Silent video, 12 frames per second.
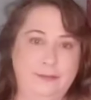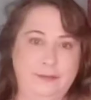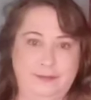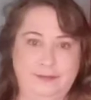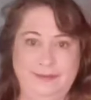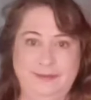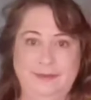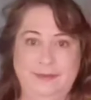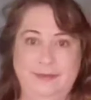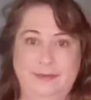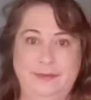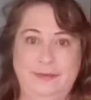
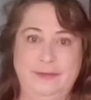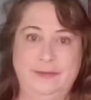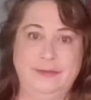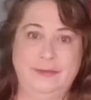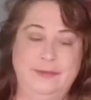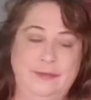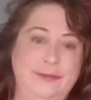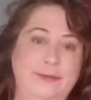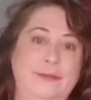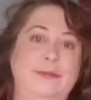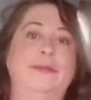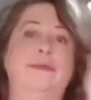
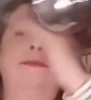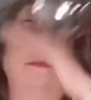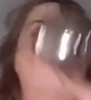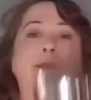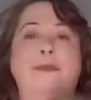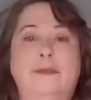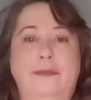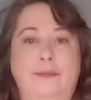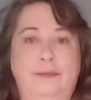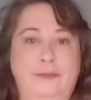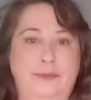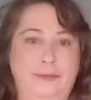
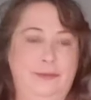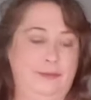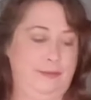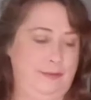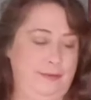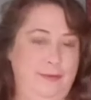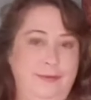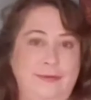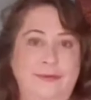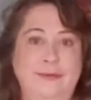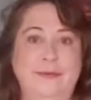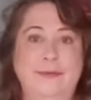
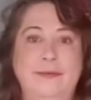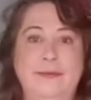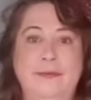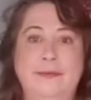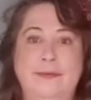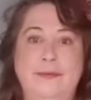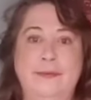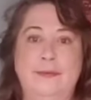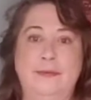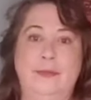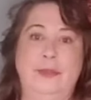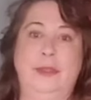
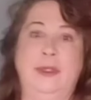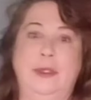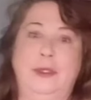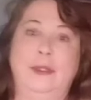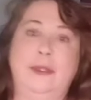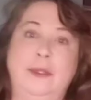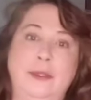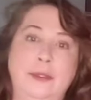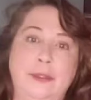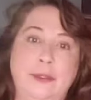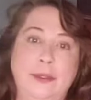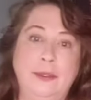
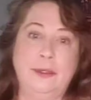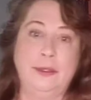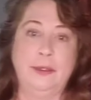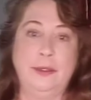[no speech]